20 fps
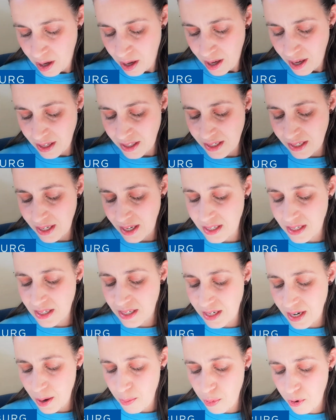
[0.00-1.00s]
It says,
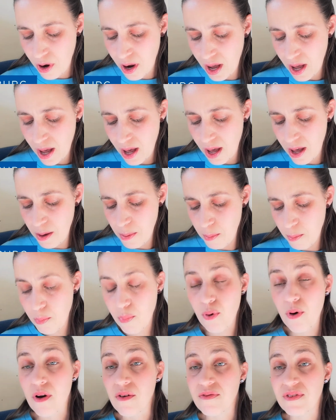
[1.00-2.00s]
Deborah, a
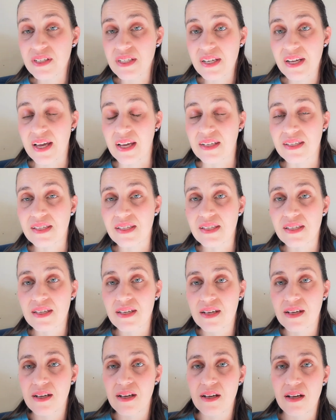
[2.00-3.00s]

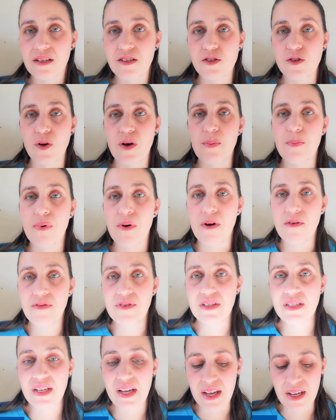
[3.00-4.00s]
prophetess. So a
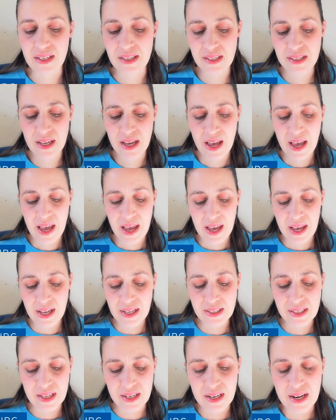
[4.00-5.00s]
prophetess
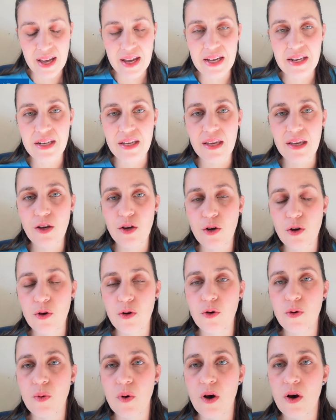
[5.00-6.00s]
is a lady
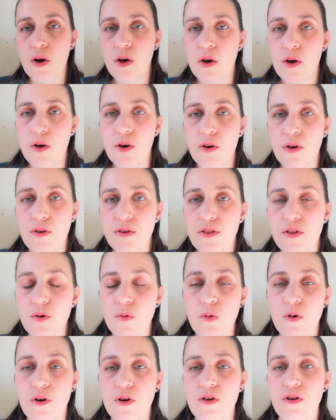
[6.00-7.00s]
who heard the
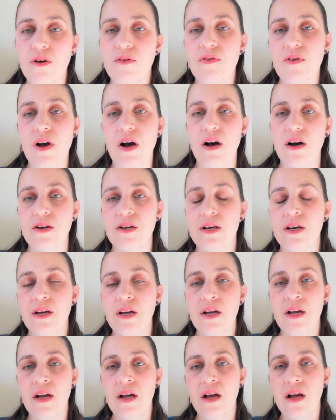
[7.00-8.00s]
word of God.
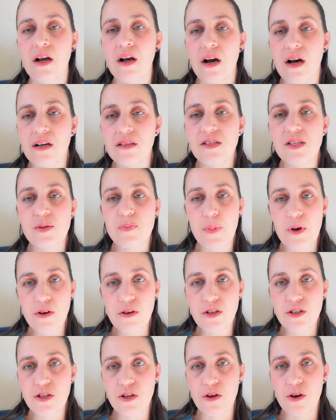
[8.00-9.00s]
God
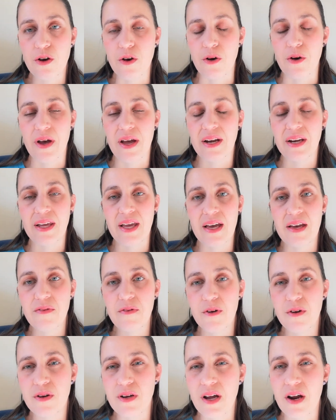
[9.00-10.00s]
spoke to her and gave
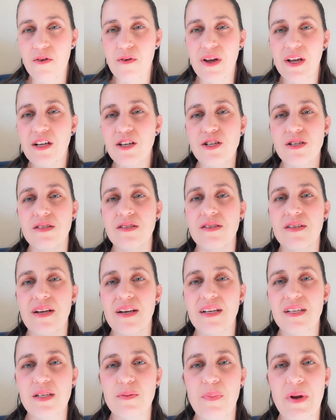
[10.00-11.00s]
her directions
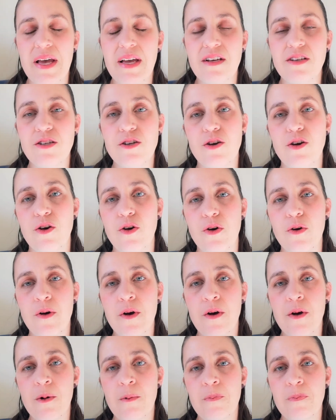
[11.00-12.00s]
and explained to her
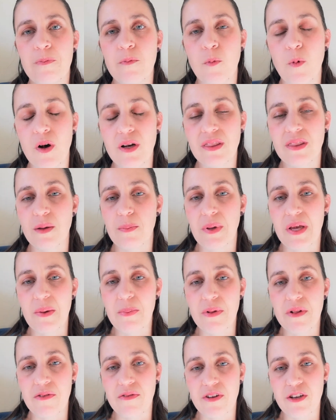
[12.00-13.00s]
what the
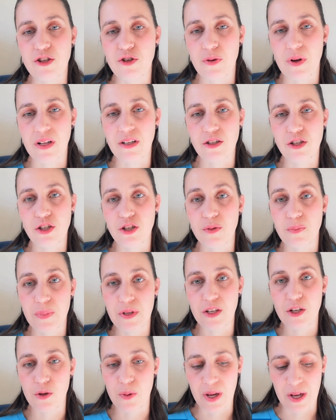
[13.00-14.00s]
people of Israel should
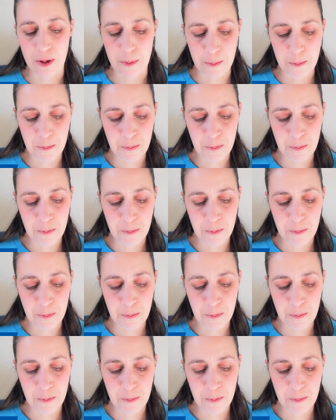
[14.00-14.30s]
be doing.